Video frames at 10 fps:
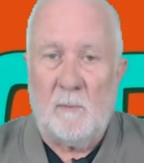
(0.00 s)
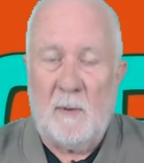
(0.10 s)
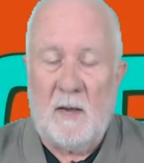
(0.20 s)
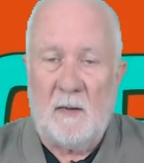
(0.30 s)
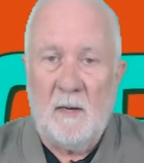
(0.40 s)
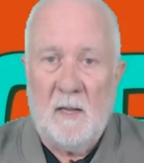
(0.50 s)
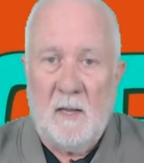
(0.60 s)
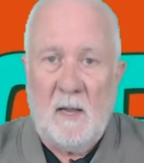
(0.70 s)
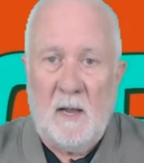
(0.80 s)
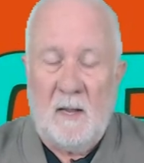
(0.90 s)
about,
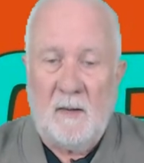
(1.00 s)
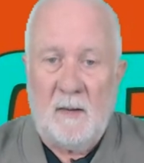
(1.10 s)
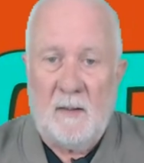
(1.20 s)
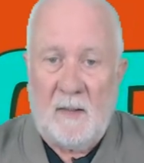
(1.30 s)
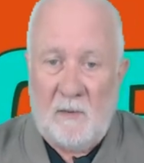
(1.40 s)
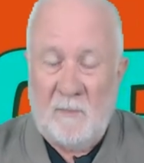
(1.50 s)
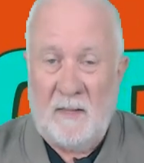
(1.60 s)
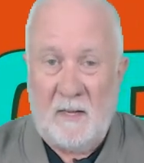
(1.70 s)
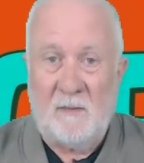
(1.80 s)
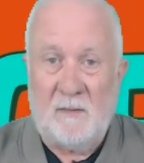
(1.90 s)
and then that'll be the
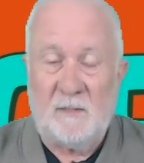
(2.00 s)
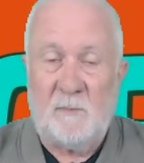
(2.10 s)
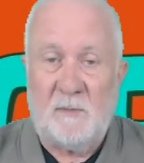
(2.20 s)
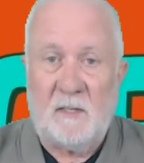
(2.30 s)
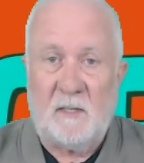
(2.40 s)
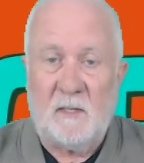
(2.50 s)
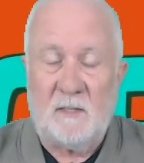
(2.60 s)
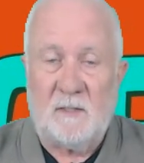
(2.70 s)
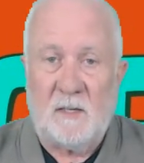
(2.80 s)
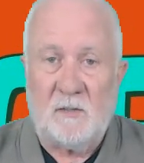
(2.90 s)
end of this particular
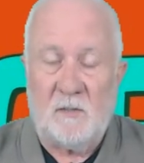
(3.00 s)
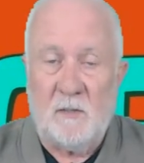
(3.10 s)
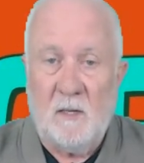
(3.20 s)
session,